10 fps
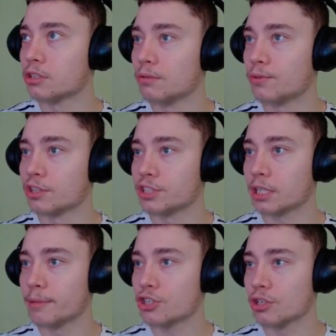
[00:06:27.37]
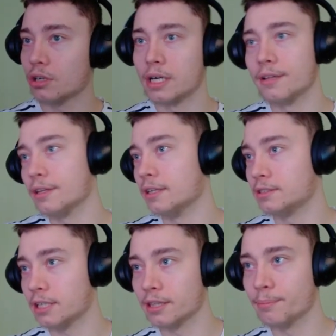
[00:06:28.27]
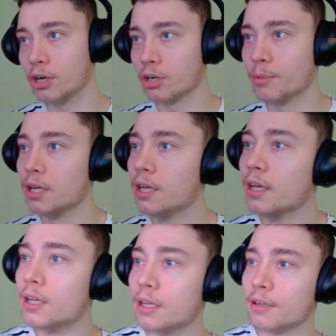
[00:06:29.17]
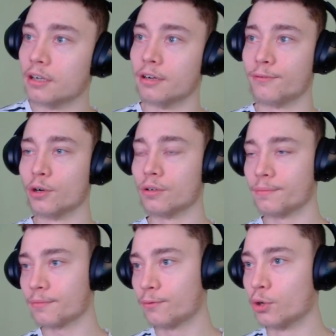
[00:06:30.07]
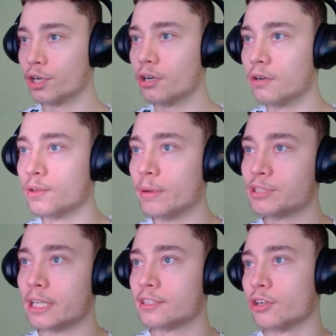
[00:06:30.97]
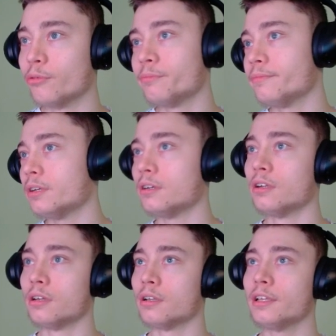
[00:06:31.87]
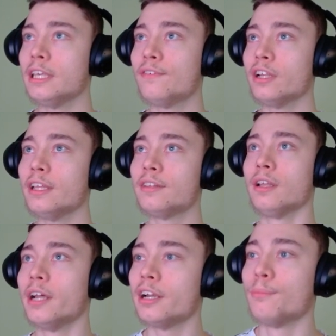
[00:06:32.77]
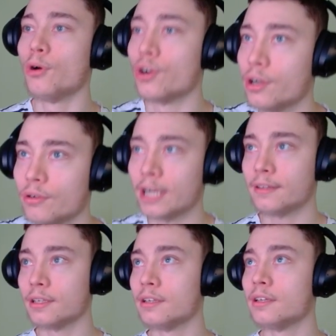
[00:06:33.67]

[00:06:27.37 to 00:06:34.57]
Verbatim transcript: go for the second mention, and it's at the bottom uh, fo footer of the website. So even in the learn more, right?